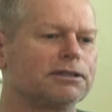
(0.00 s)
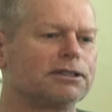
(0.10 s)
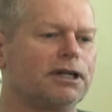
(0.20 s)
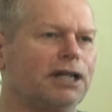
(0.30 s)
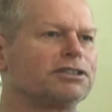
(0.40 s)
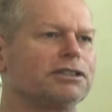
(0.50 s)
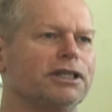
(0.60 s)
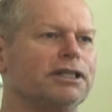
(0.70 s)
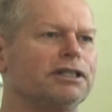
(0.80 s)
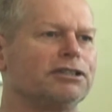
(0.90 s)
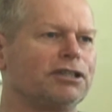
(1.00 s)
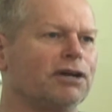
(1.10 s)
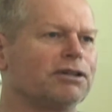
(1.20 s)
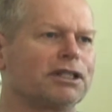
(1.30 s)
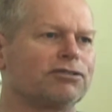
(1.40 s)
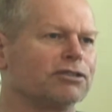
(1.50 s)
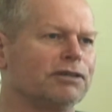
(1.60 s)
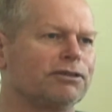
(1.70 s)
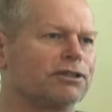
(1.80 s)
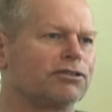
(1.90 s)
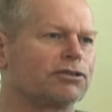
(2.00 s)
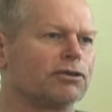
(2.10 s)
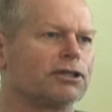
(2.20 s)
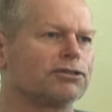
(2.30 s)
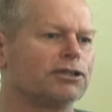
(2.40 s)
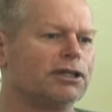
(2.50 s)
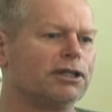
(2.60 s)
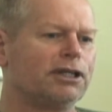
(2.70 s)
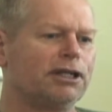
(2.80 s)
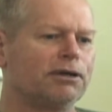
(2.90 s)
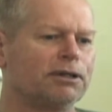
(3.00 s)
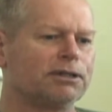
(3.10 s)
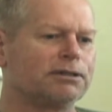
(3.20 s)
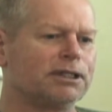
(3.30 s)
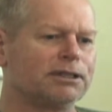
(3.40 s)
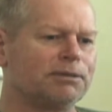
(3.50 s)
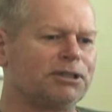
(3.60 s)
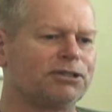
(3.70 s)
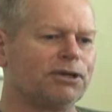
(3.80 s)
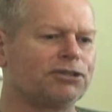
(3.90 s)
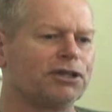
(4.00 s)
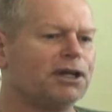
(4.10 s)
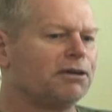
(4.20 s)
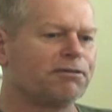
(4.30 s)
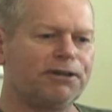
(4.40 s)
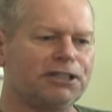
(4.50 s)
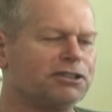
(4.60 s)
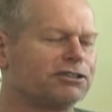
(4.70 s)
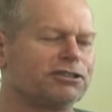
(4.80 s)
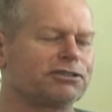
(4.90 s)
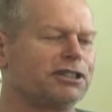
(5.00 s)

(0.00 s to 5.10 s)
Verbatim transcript: constantly until it gets delivered to the stores. You know, and, and I mean, to us, freshness is,